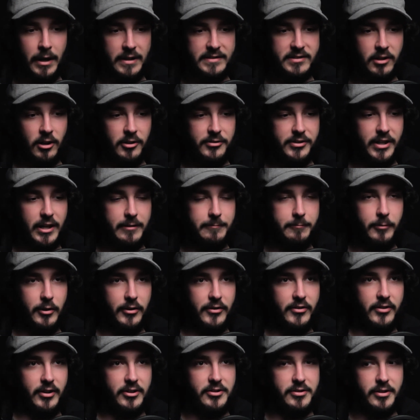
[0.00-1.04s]
But it's all done
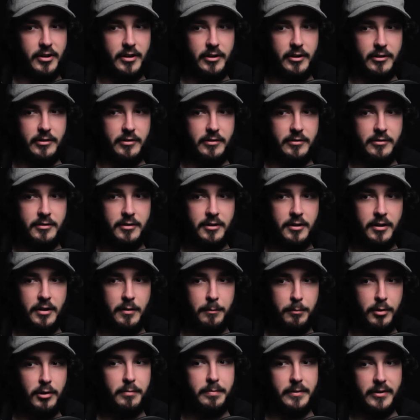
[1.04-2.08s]
with such a
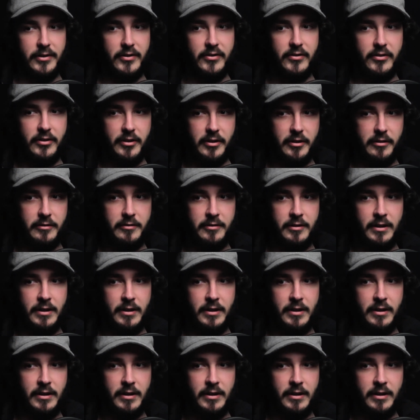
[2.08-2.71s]
purpose, you know?